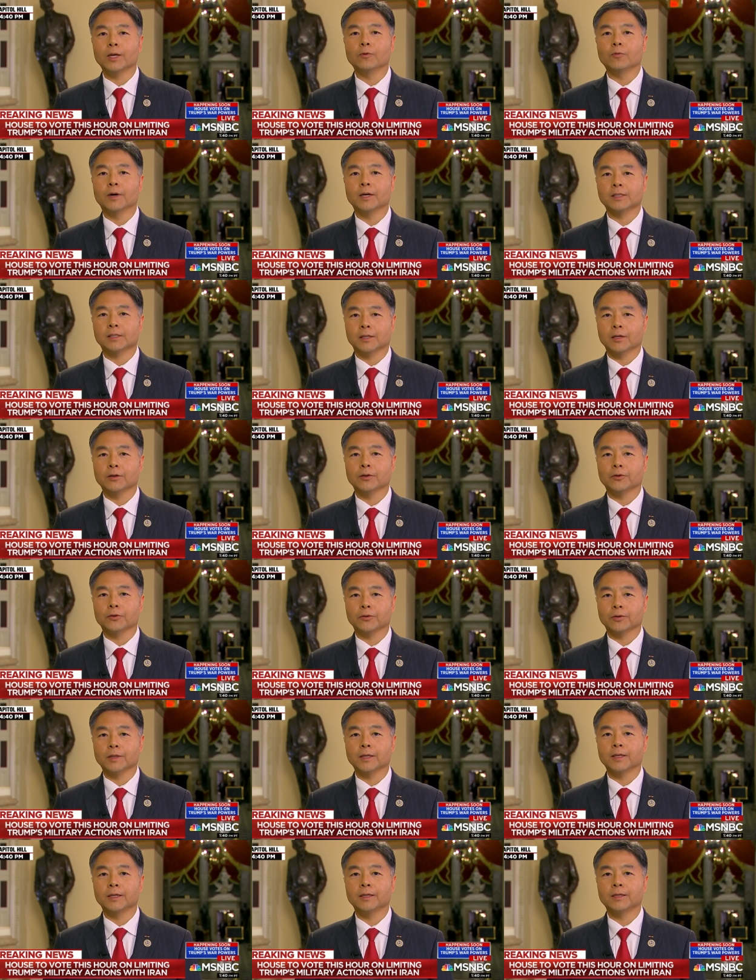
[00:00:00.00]
with
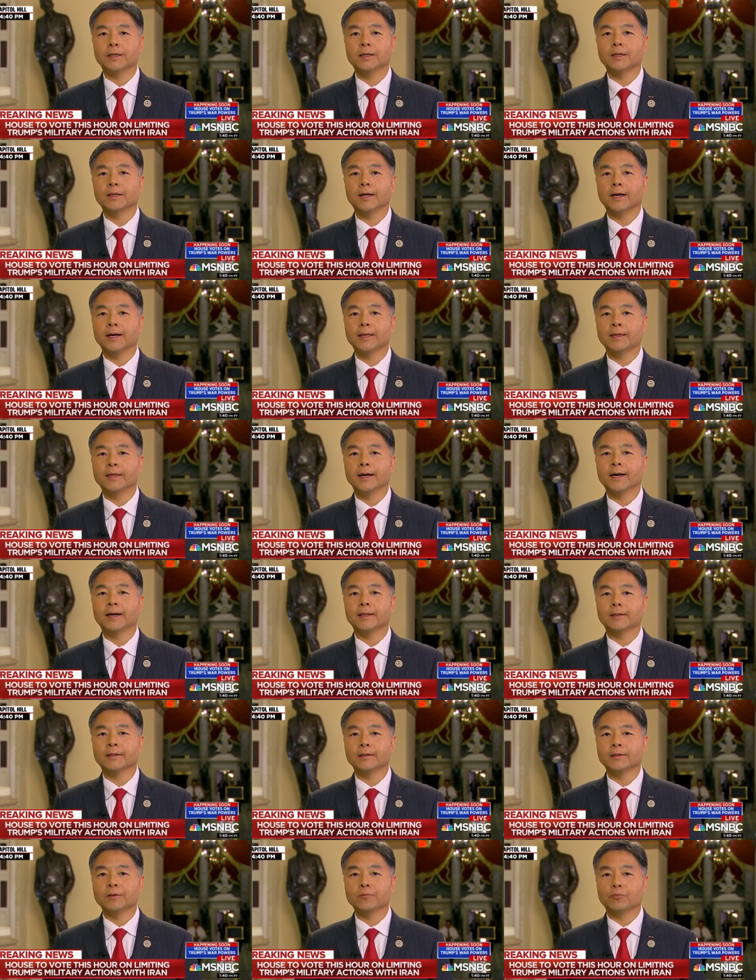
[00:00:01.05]
Senator Lee uh,
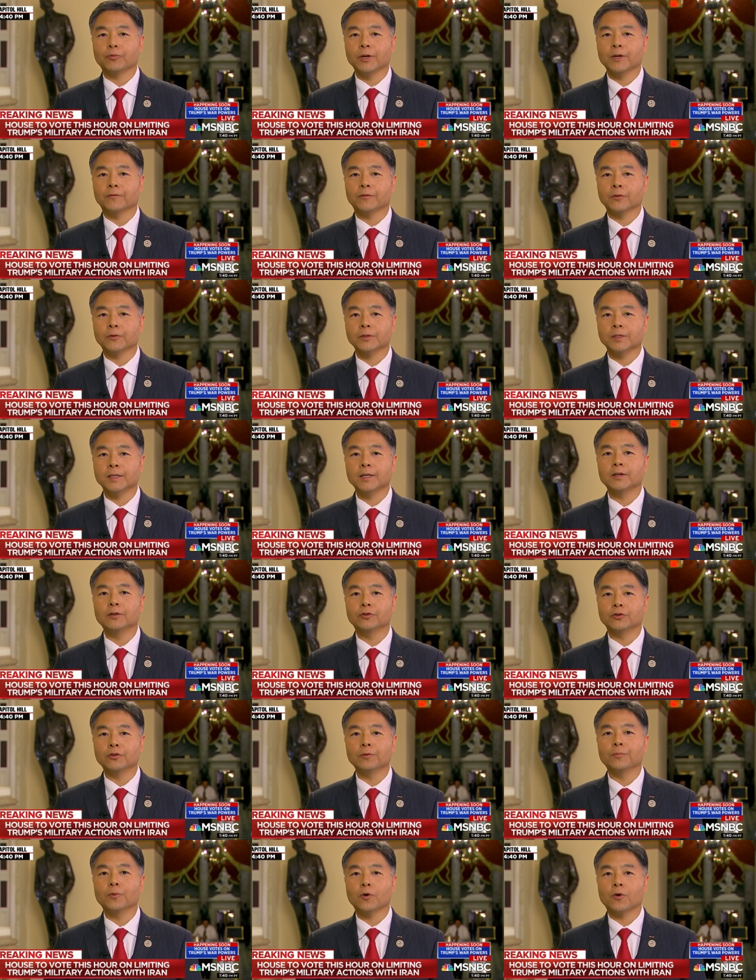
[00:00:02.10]
that the briefers need to
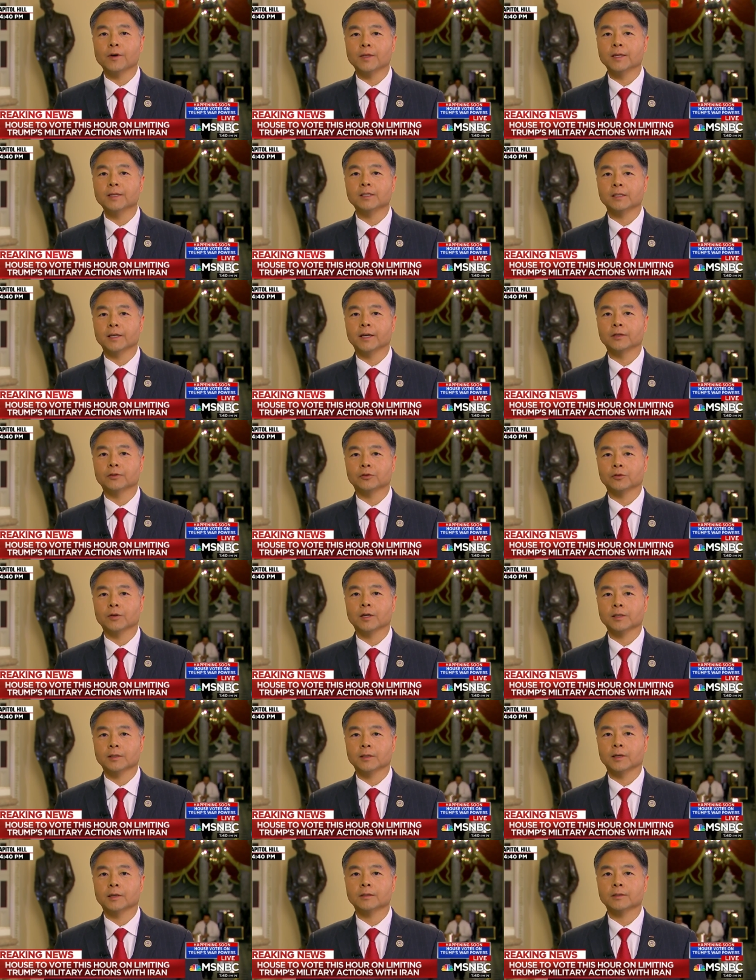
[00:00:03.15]
do more than say
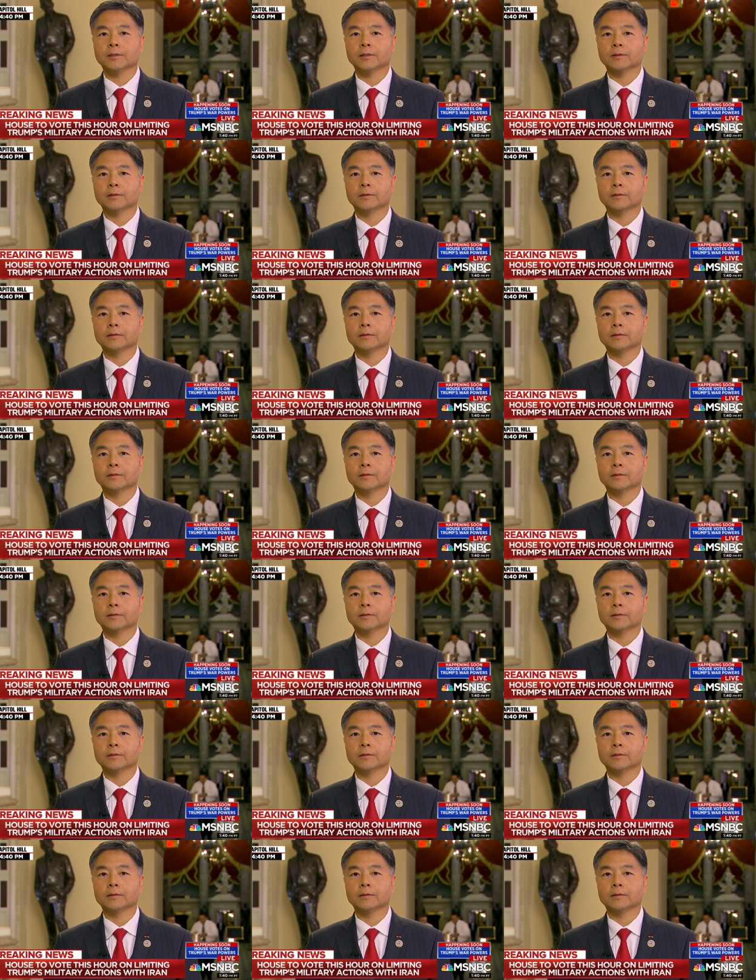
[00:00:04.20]
trust us.